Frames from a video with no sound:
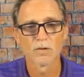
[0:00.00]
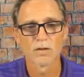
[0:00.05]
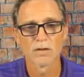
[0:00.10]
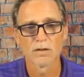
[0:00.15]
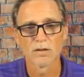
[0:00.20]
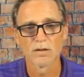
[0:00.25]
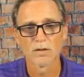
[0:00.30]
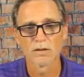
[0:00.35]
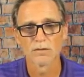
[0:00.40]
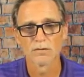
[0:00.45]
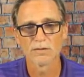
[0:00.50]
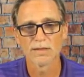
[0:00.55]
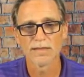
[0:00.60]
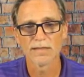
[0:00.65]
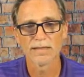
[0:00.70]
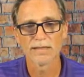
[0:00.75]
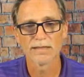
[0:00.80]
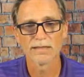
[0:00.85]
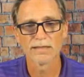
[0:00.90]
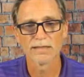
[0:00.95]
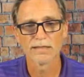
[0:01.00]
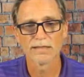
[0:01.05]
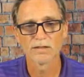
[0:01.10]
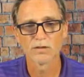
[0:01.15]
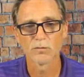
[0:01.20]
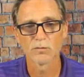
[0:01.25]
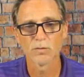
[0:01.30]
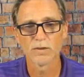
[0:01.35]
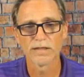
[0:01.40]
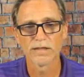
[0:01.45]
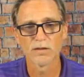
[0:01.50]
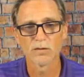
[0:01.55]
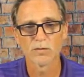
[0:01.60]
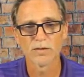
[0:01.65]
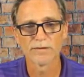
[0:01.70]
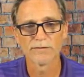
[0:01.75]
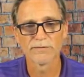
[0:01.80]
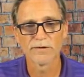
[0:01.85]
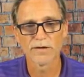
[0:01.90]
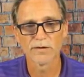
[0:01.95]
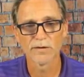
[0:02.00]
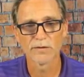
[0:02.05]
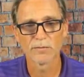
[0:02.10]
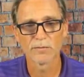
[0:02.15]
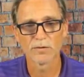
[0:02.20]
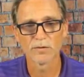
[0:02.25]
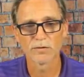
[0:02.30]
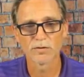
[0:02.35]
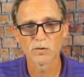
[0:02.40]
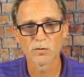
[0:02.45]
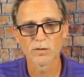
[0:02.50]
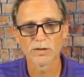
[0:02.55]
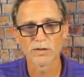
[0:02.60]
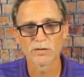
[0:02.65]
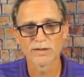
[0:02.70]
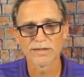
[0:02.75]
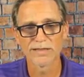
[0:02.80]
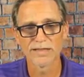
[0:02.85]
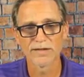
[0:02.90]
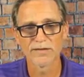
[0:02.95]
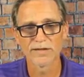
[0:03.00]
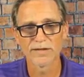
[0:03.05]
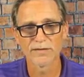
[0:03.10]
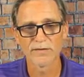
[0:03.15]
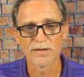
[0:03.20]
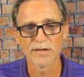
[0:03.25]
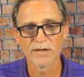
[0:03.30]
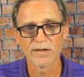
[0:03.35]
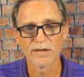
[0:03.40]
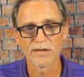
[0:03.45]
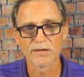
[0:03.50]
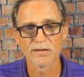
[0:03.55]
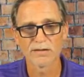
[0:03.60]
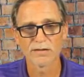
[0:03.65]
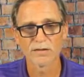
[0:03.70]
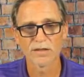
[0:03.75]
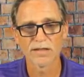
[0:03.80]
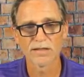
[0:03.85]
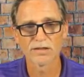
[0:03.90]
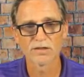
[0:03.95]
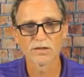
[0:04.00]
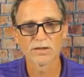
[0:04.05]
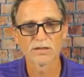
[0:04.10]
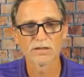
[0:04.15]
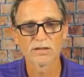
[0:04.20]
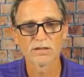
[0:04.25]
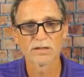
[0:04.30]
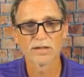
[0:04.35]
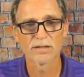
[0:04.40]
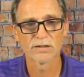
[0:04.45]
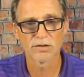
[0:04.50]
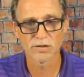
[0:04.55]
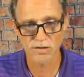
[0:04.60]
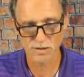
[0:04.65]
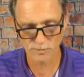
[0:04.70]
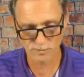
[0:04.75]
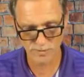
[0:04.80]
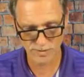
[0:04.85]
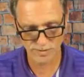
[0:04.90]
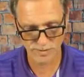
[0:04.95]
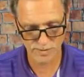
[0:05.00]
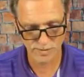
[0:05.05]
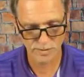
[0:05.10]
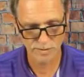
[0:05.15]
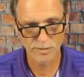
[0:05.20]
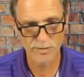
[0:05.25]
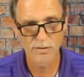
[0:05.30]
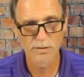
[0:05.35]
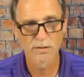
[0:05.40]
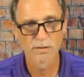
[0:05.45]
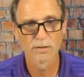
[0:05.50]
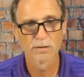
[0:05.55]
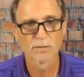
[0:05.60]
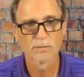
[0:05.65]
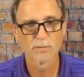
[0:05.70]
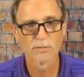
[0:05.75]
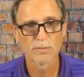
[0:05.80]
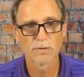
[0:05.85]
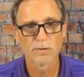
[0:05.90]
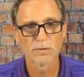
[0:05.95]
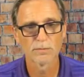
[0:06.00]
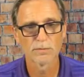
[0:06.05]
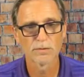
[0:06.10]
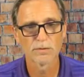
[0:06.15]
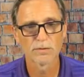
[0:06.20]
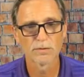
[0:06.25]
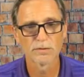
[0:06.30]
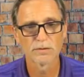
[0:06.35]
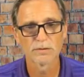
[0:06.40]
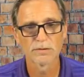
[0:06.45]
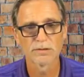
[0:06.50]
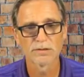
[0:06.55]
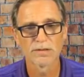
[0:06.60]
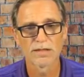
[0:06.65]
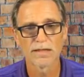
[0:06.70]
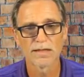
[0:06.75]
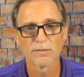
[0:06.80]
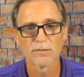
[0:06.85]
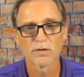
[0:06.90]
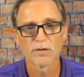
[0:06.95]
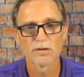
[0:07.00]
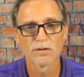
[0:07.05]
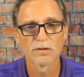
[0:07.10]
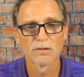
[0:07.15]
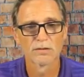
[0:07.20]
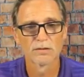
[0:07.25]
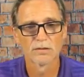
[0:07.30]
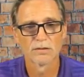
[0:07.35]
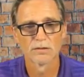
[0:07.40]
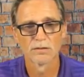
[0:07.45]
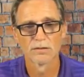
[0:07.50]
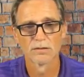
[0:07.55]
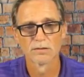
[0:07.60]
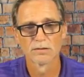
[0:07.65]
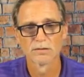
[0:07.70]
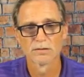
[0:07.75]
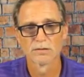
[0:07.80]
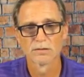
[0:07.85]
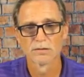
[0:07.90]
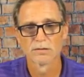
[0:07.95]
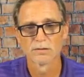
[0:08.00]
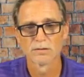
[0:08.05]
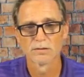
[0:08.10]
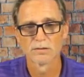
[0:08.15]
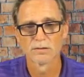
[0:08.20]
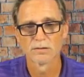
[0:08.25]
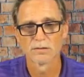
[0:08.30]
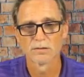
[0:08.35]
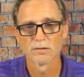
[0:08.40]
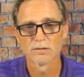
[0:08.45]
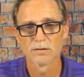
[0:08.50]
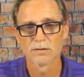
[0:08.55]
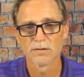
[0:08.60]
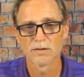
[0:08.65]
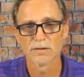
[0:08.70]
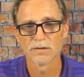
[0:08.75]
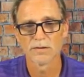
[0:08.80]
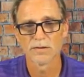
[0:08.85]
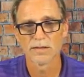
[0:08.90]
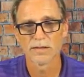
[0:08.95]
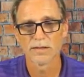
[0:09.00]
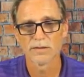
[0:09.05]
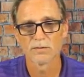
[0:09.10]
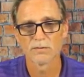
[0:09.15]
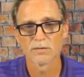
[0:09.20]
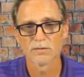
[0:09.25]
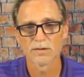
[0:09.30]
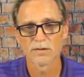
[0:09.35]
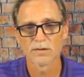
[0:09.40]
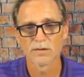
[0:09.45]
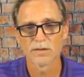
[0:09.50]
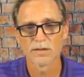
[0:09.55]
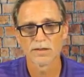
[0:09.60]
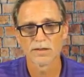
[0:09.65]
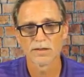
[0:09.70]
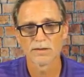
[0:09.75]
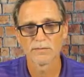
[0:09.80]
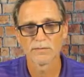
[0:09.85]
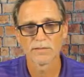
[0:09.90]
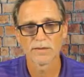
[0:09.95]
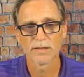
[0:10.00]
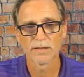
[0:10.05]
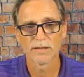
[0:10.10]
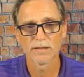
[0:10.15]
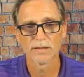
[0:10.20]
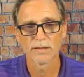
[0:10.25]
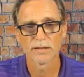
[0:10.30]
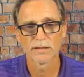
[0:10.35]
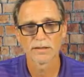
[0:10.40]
All right, it's a read-only variable, so we don't need anything there. Legend can just be pump timer. All right, we'll go ahead and make